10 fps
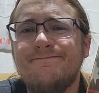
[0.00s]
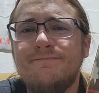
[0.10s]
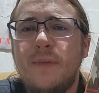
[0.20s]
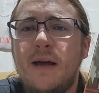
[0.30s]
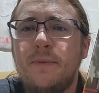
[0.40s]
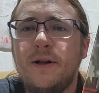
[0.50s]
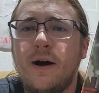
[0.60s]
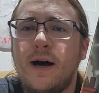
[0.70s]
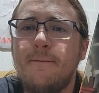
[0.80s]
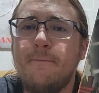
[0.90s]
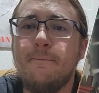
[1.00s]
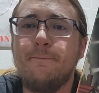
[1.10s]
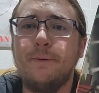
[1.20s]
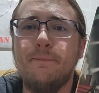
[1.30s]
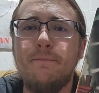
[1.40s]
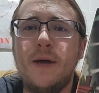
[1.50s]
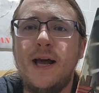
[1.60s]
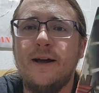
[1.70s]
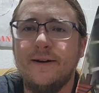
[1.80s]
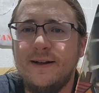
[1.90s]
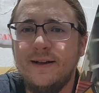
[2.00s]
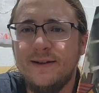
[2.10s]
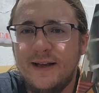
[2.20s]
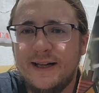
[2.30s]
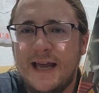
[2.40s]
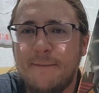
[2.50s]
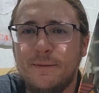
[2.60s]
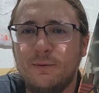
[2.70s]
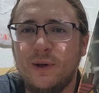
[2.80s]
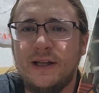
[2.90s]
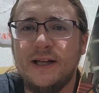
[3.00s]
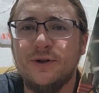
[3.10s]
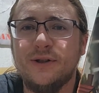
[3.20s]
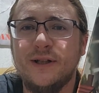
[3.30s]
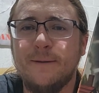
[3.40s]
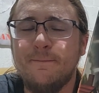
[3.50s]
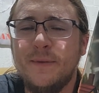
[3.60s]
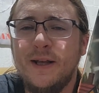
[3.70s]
Maybe not, but man, it kept me really interested.